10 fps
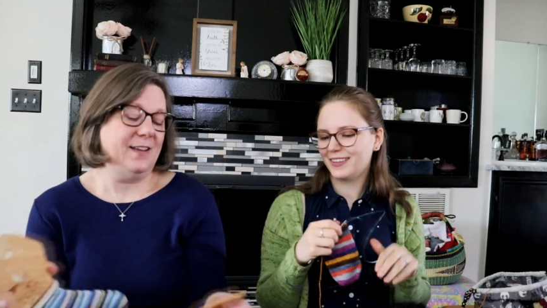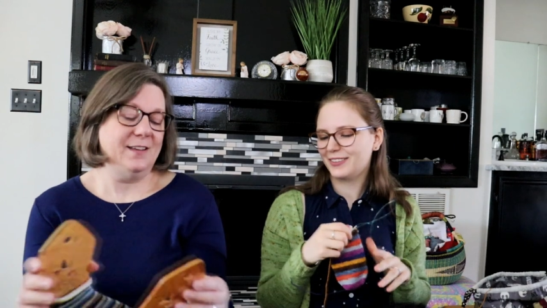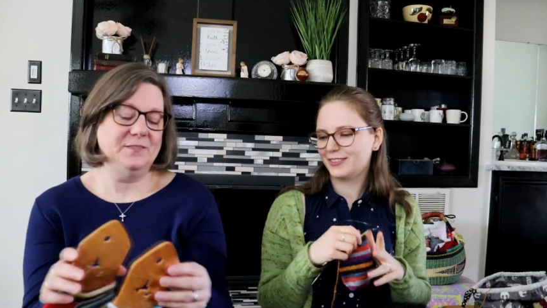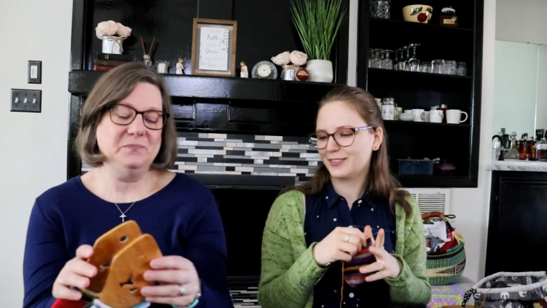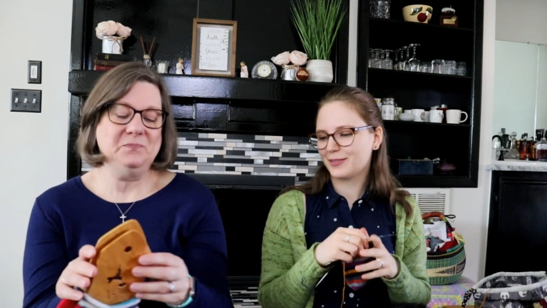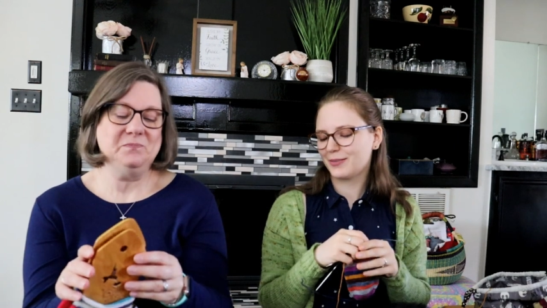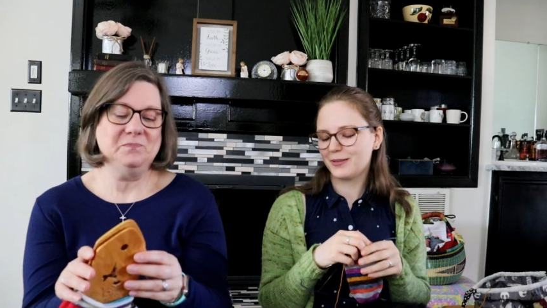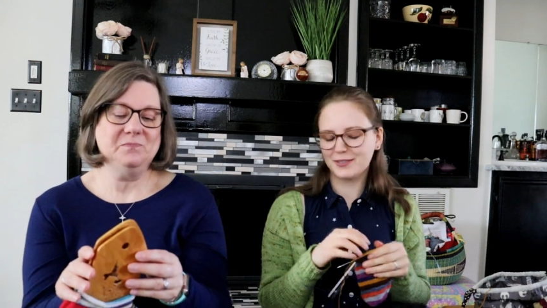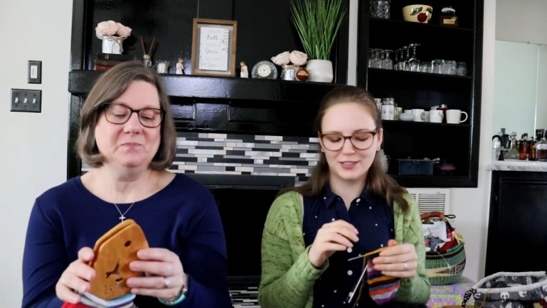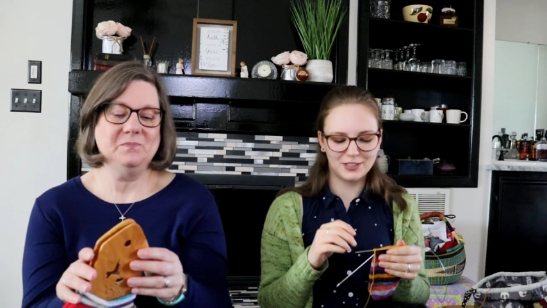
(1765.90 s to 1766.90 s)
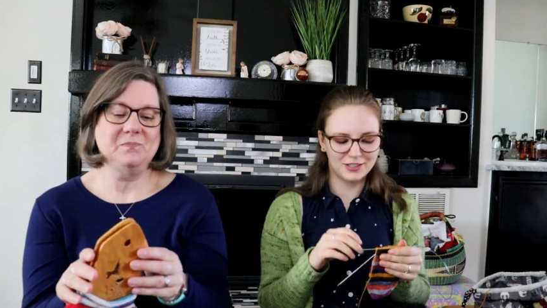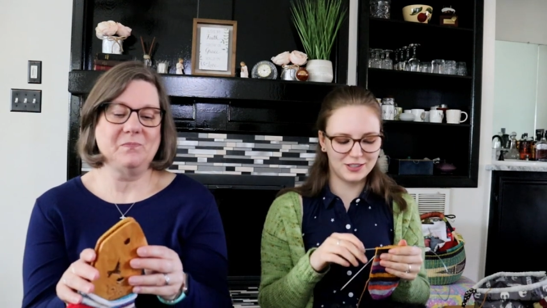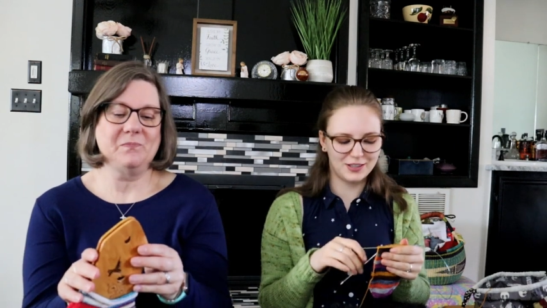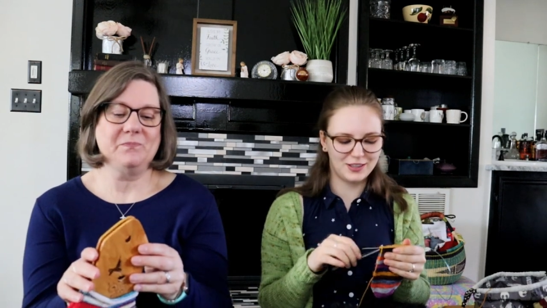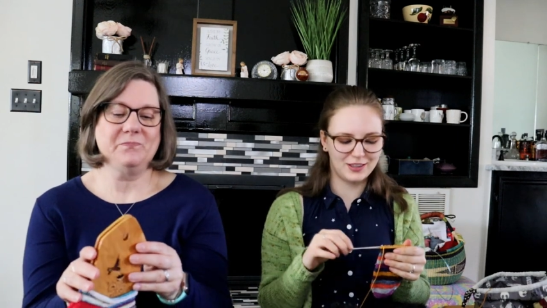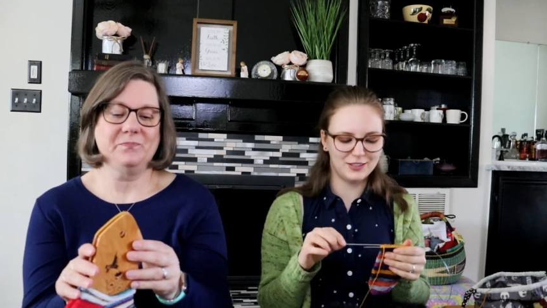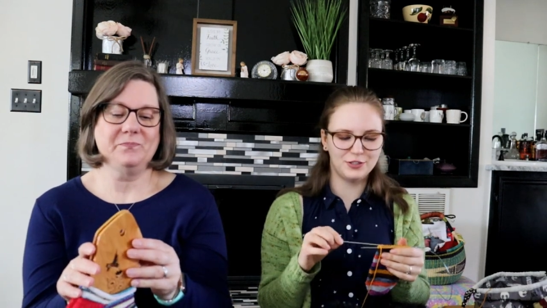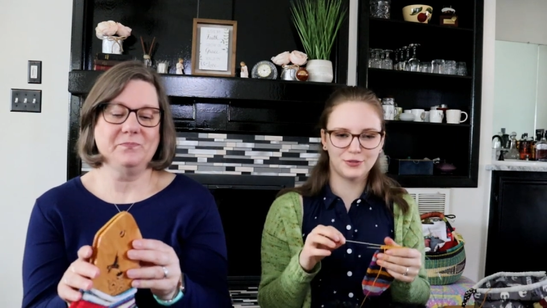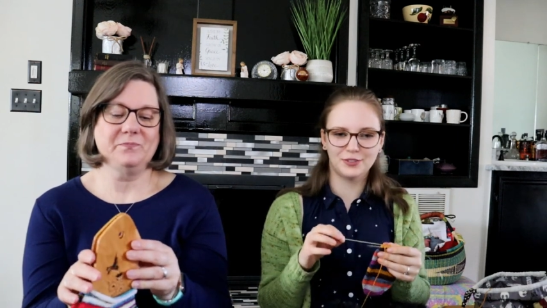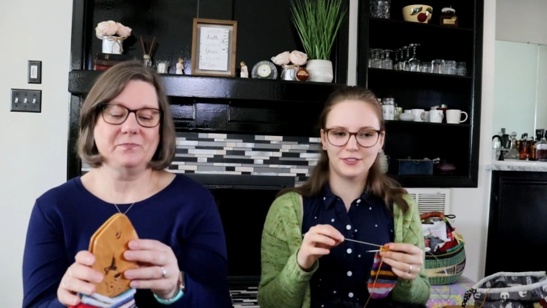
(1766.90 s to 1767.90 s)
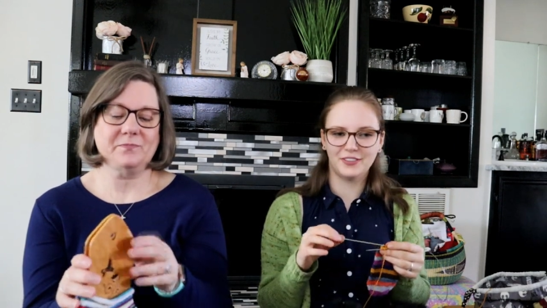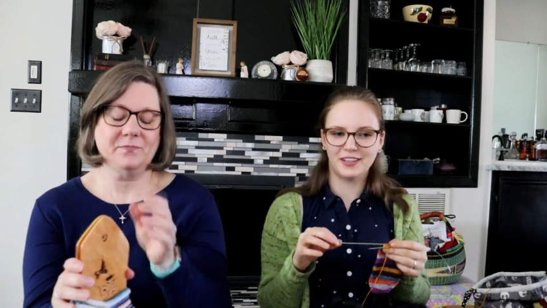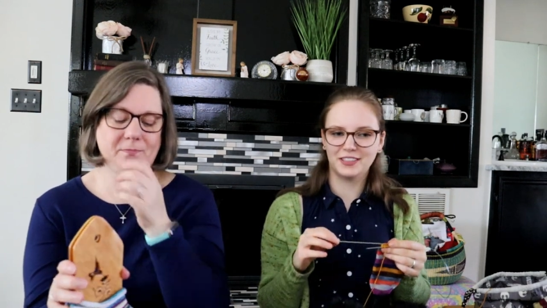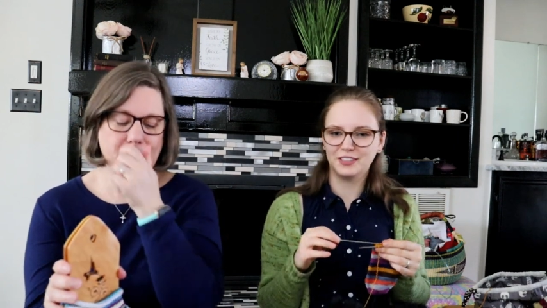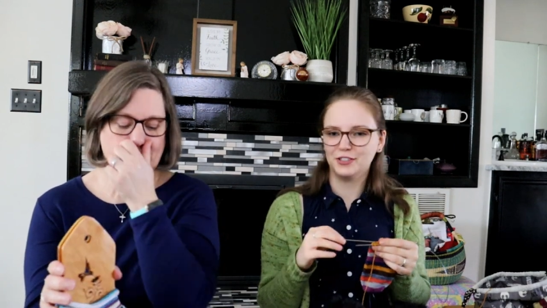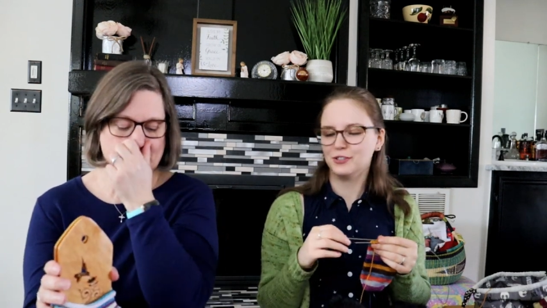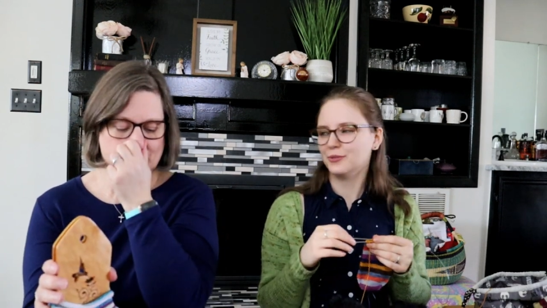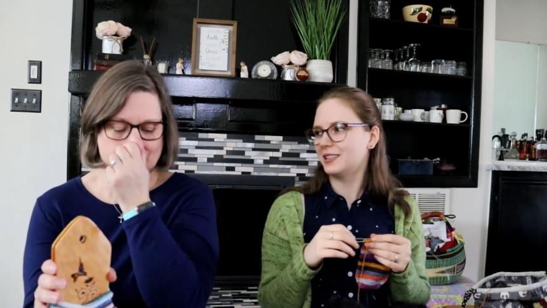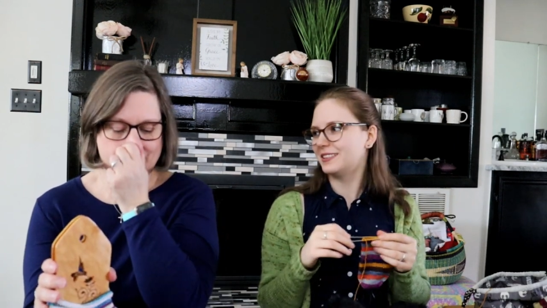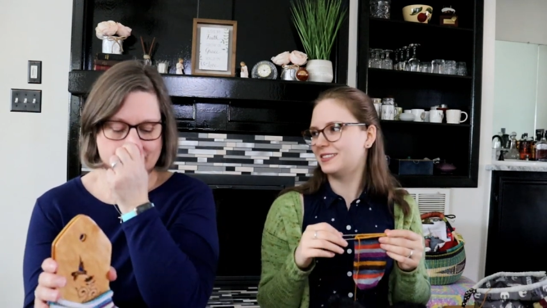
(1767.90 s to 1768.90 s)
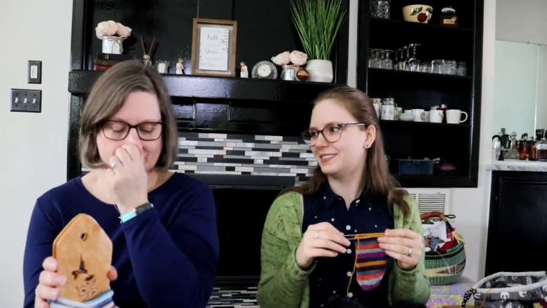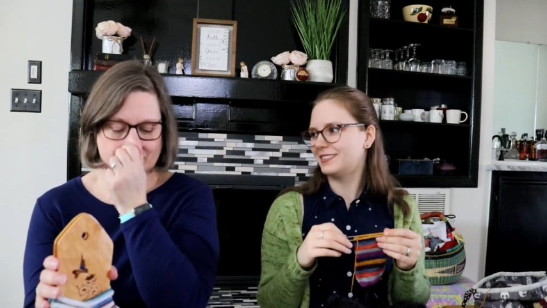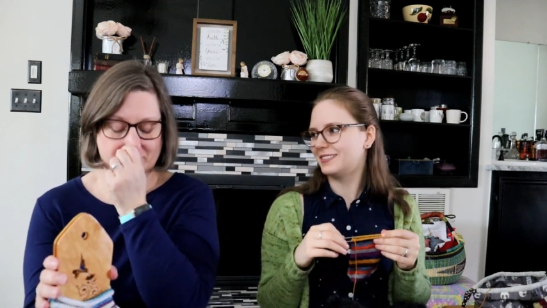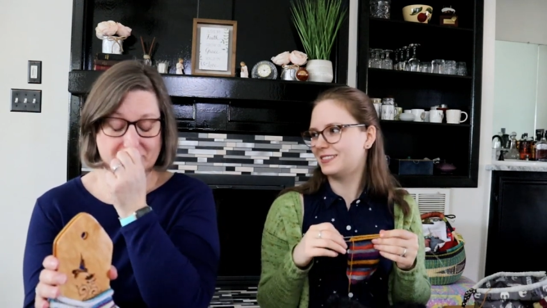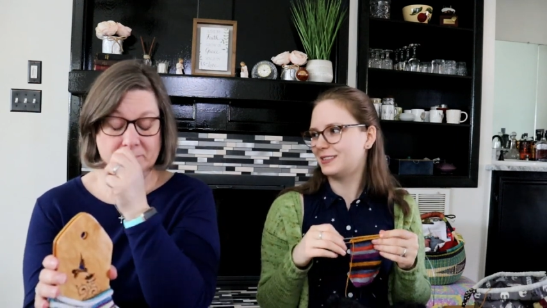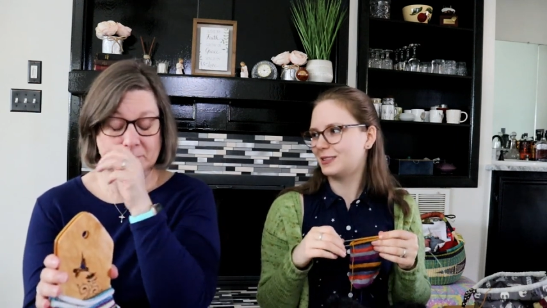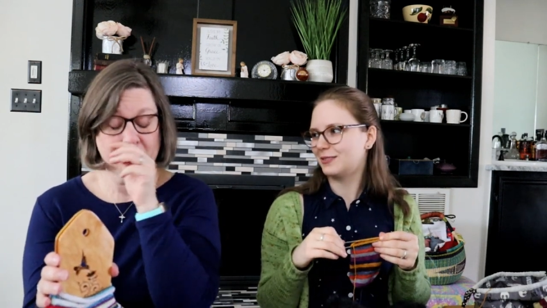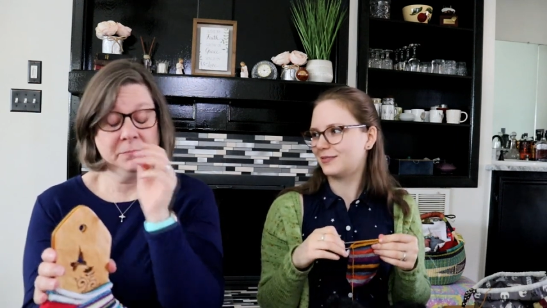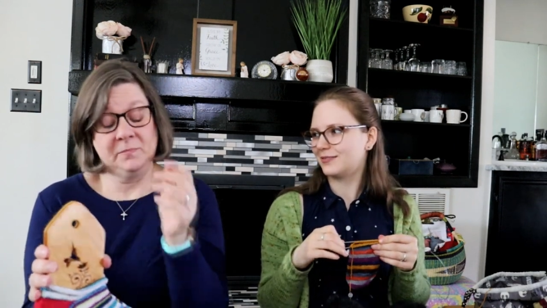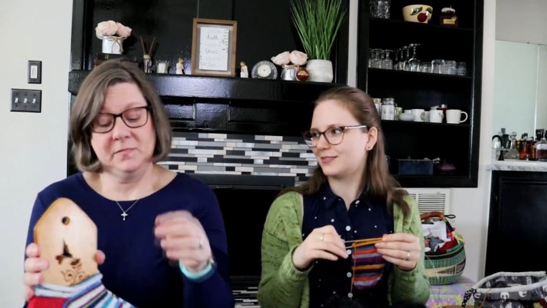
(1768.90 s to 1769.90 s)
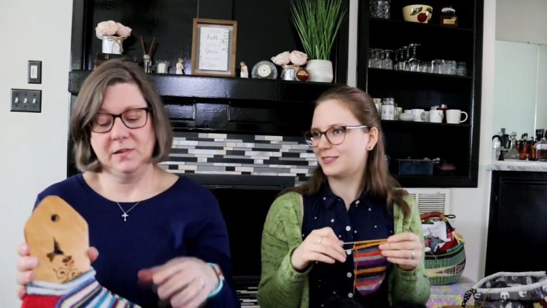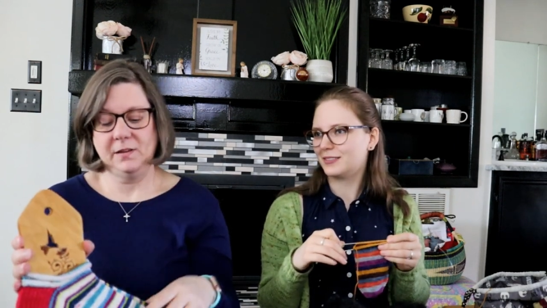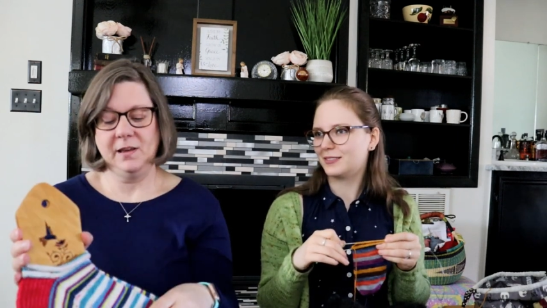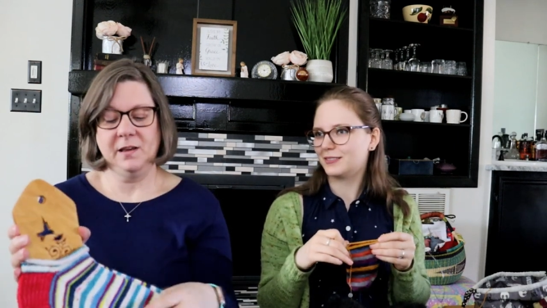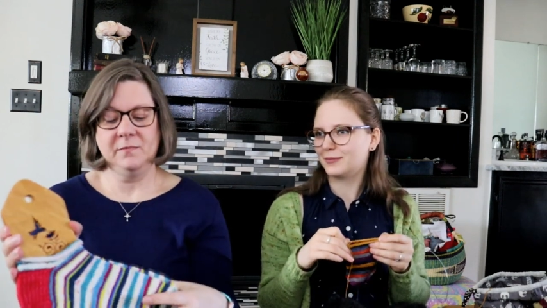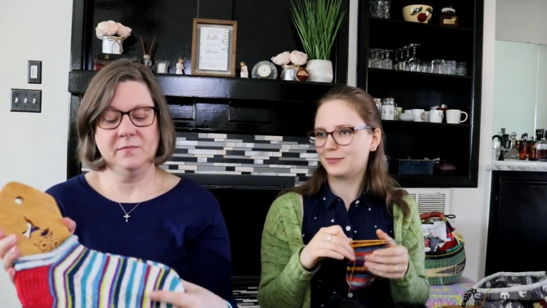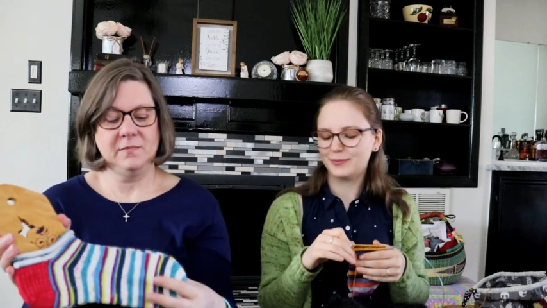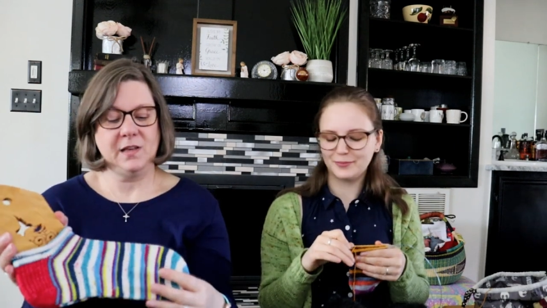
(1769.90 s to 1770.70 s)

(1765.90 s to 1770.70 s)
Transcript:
Speaker 1: I don't know. Sometimes it's just the joy of getting to do it. Yeah.